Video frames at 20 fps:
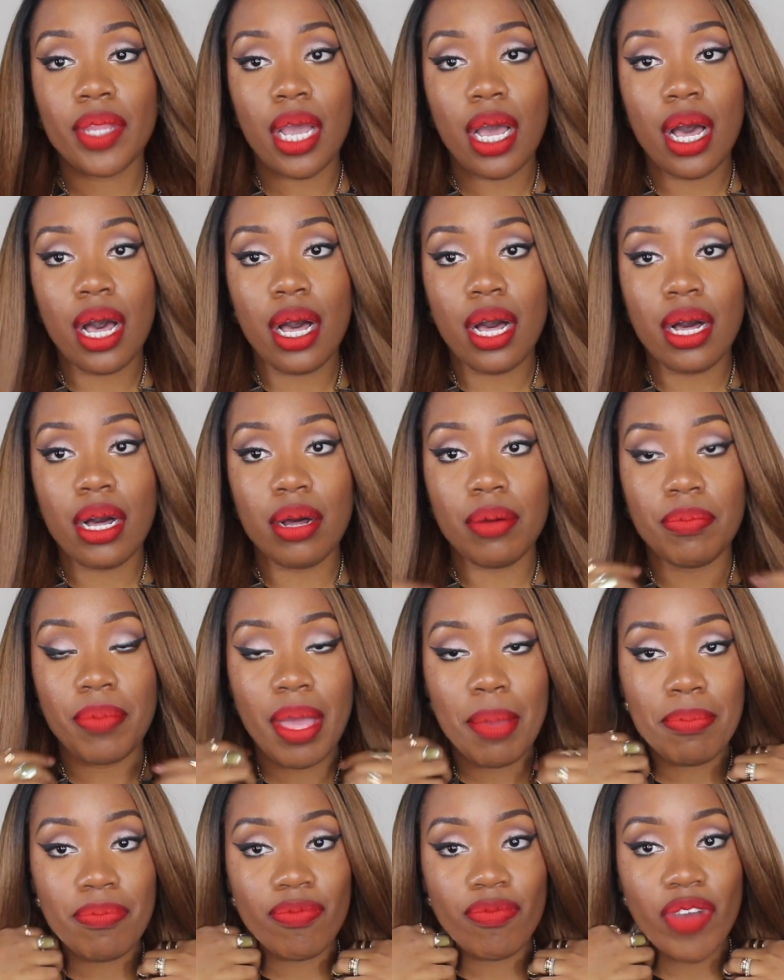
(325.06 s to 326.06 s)

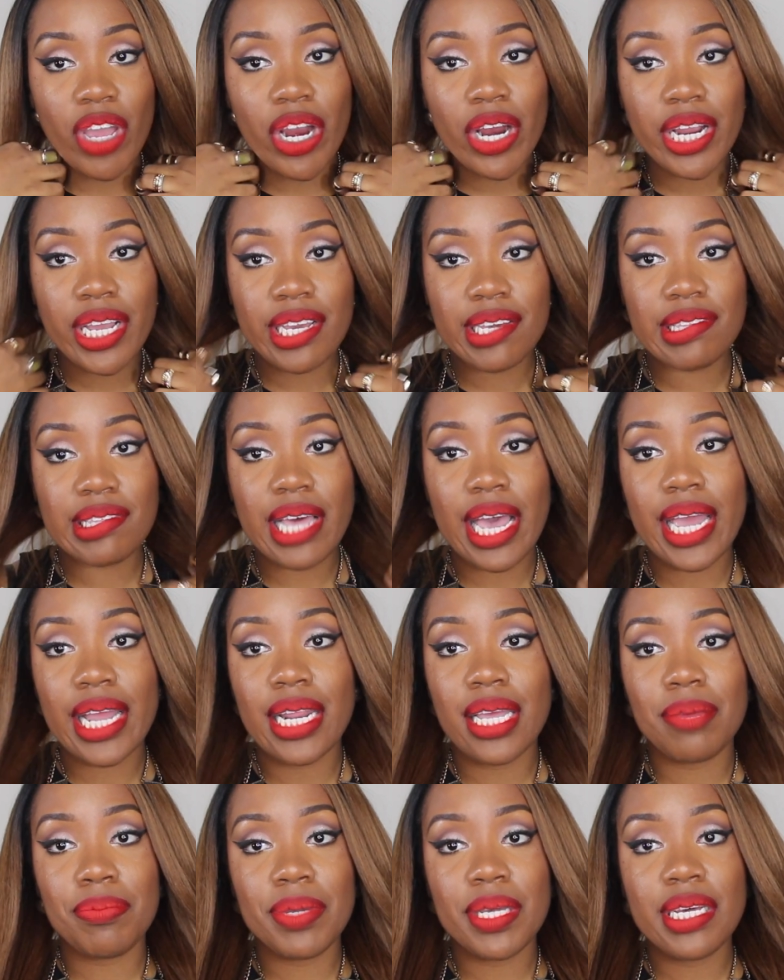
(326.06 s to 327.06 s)
am very
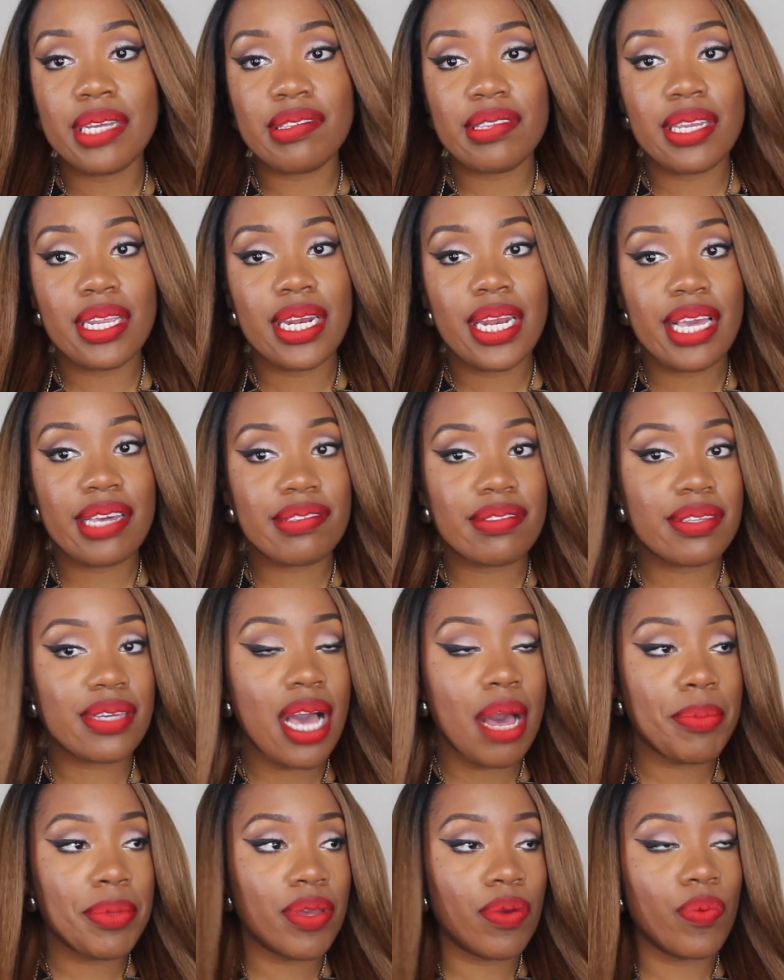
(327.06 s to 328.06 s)
excited because in the next
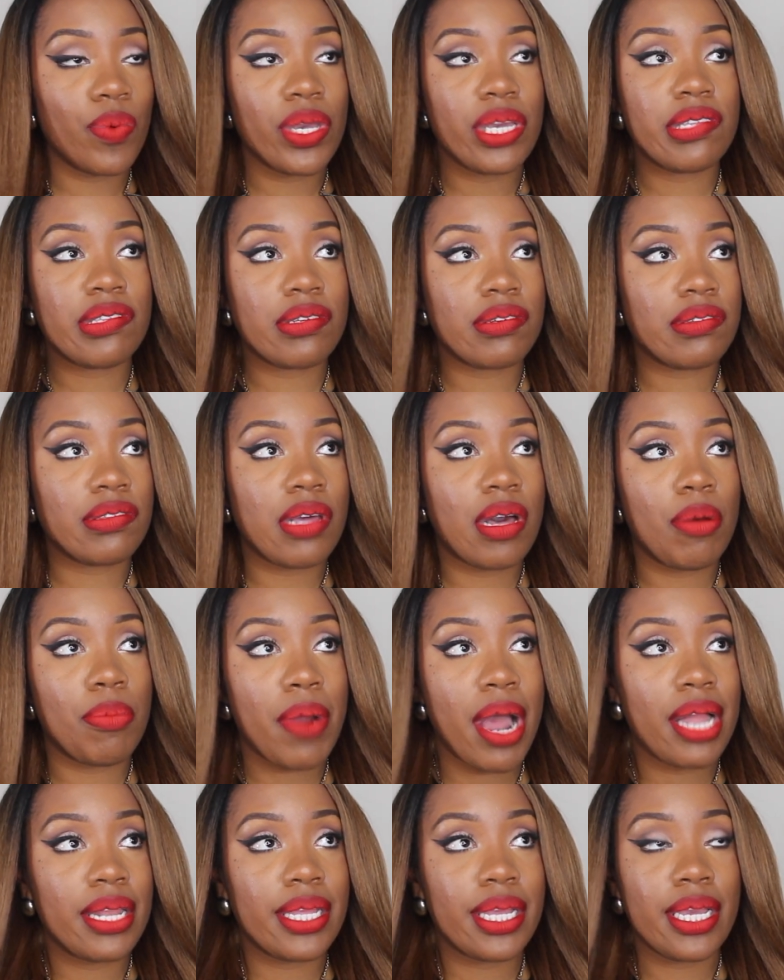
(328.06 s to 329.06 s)
coming weeks or so,
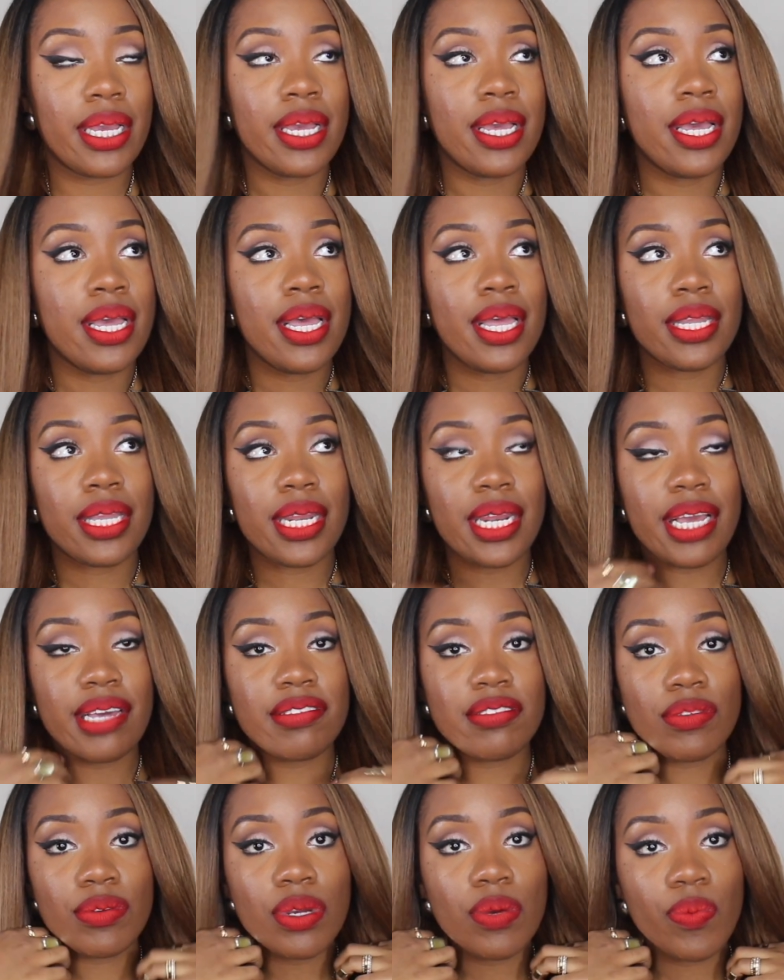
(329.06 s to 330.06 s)
probably the
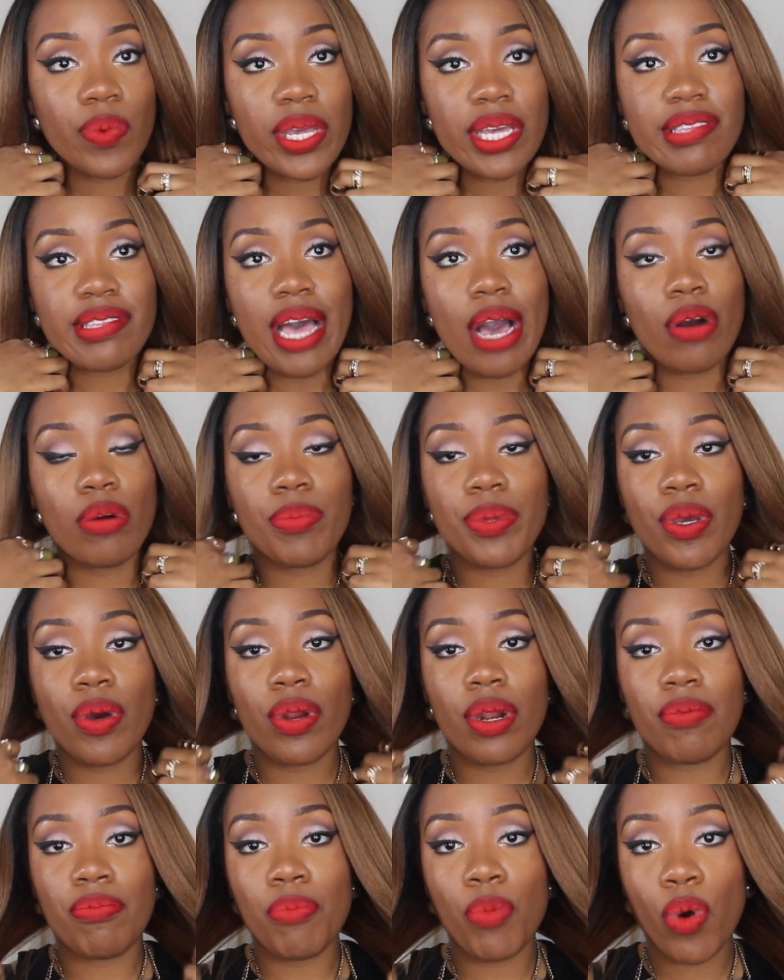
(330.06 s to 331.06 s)
next 3 weeks, I'll be
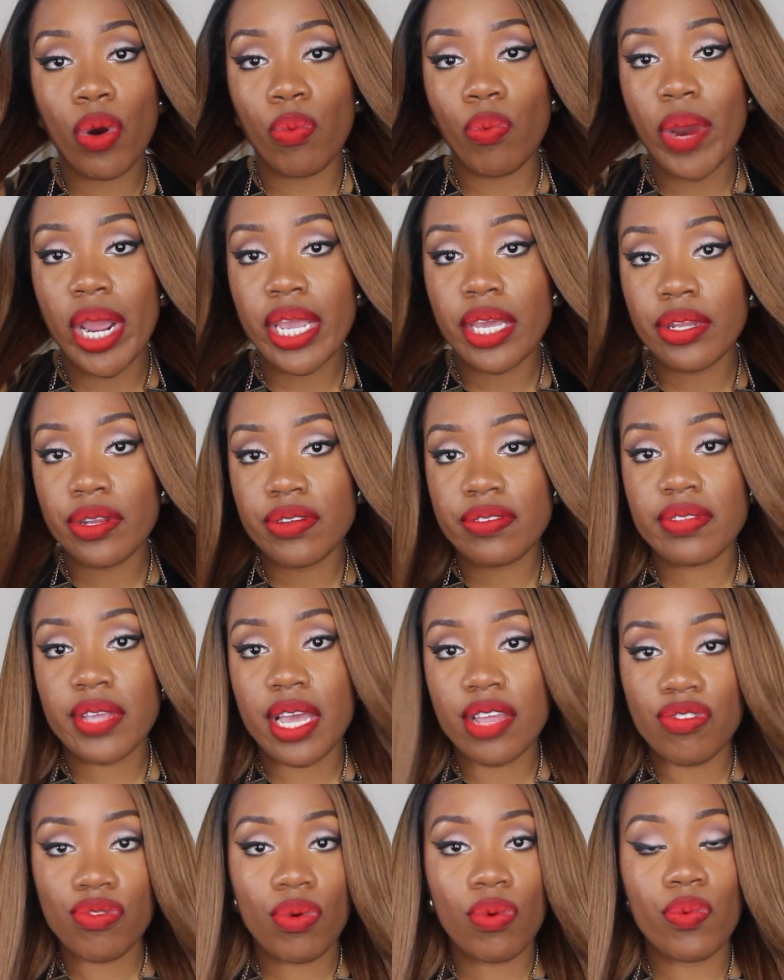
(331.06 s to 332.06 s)
on a more regular
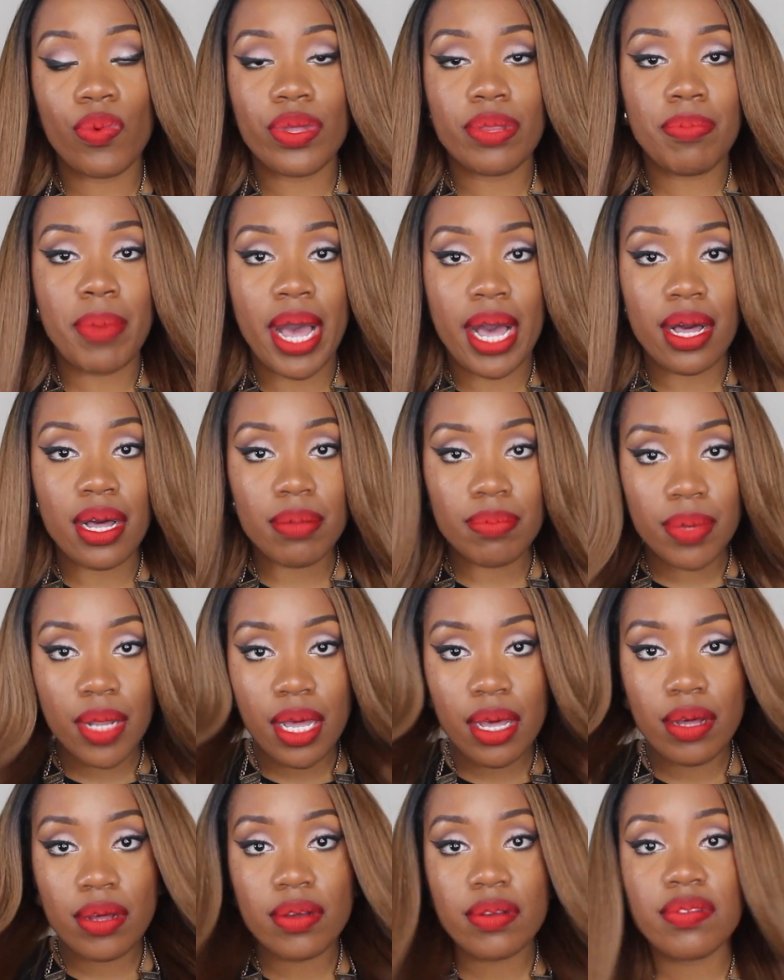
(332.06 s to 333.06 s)
schedule with my
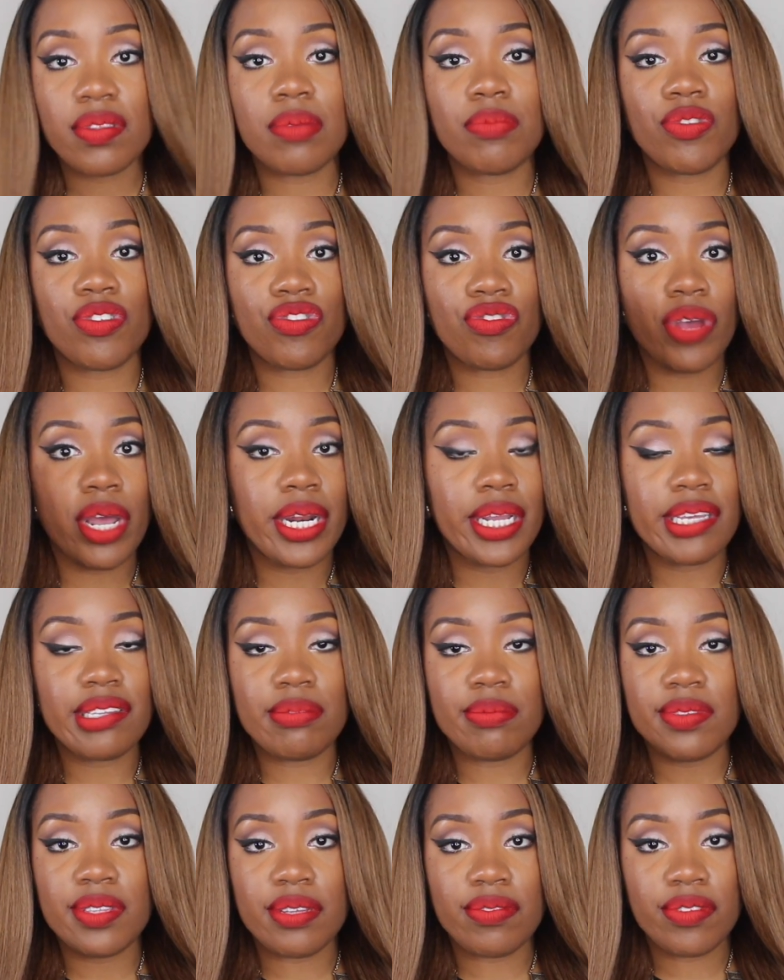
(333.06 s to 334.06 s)
uploads. I'm just trying to get
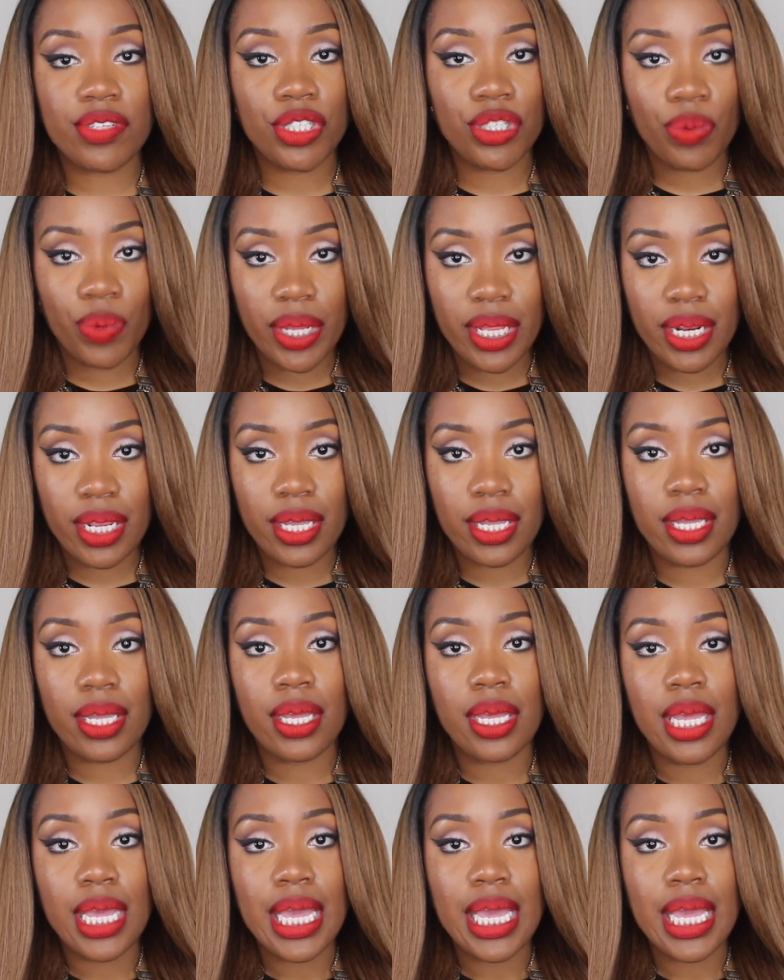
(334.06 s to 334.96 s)
some stuff situated